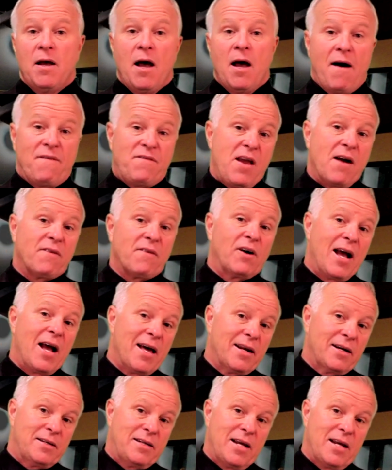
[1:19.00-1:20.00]
Have you ever
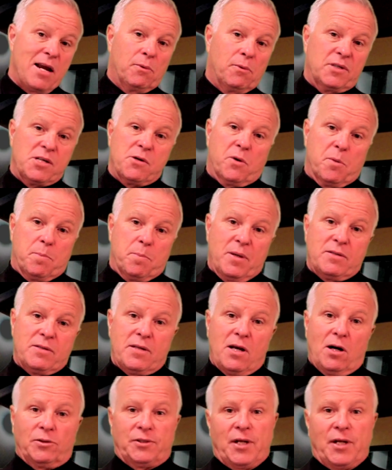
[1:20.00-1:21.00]
had a day where you were
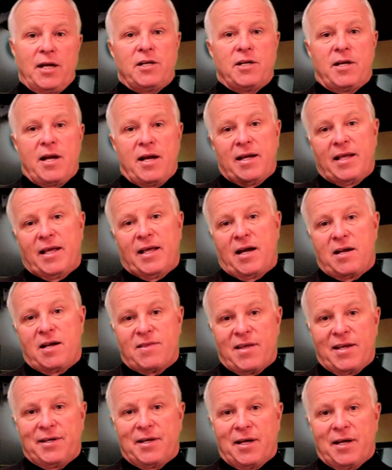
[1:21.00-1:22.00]
busy all day and you didn't get
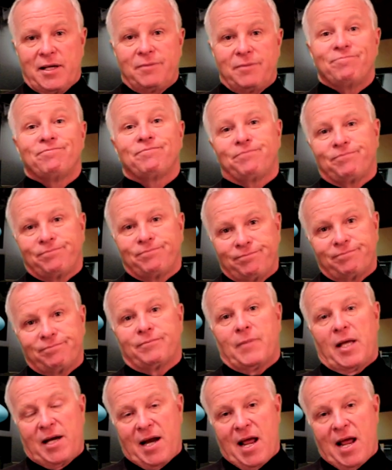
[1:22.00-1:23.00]
anything done?
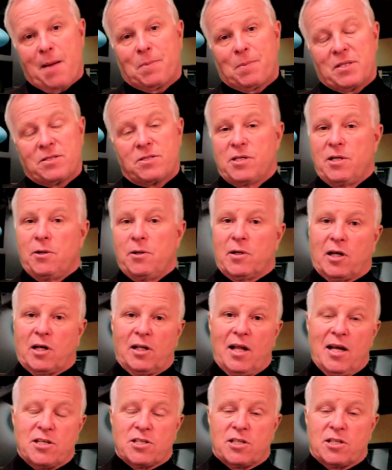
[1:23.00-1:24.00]
It happens. You know, in
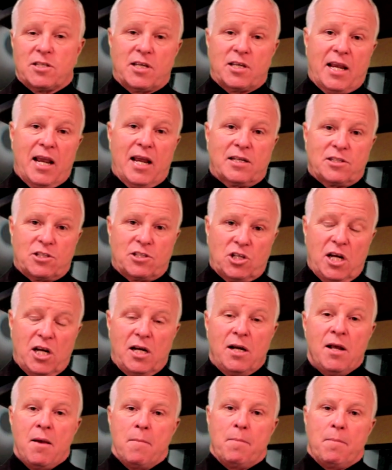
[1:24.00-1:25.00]
collections, you can't
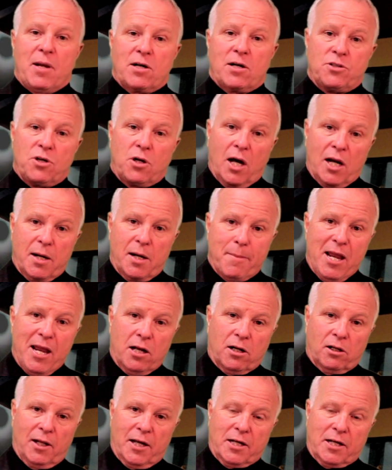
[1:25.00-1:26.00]
cheat because you got to
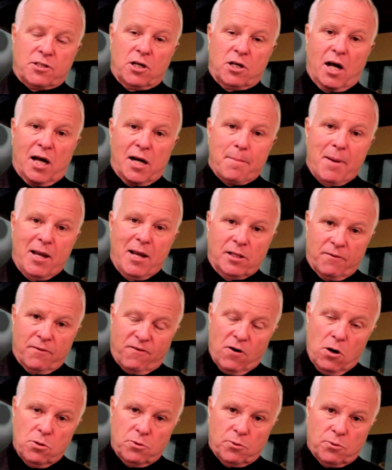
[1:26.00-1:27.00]
make clicks, you got to make the
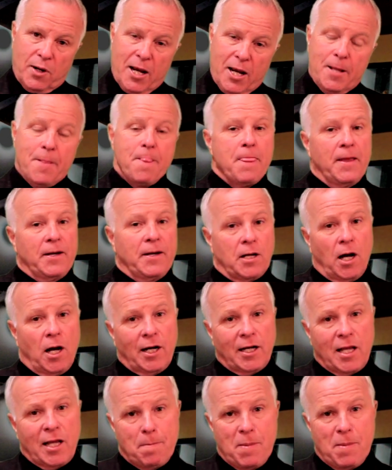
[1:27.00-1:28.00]
phone ring, and you
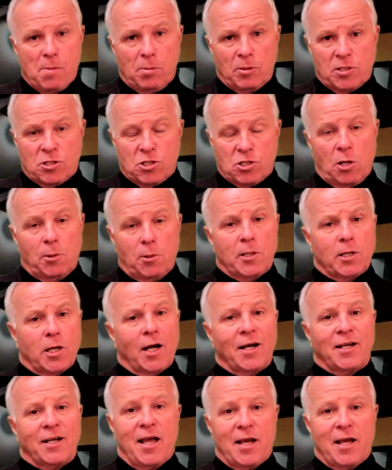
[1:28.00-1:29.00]
got to get people to show, and you
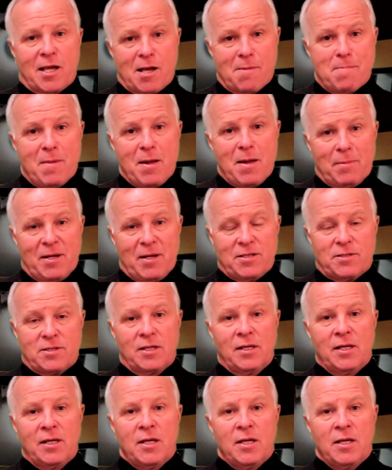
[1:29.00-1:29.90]
got to get commitments.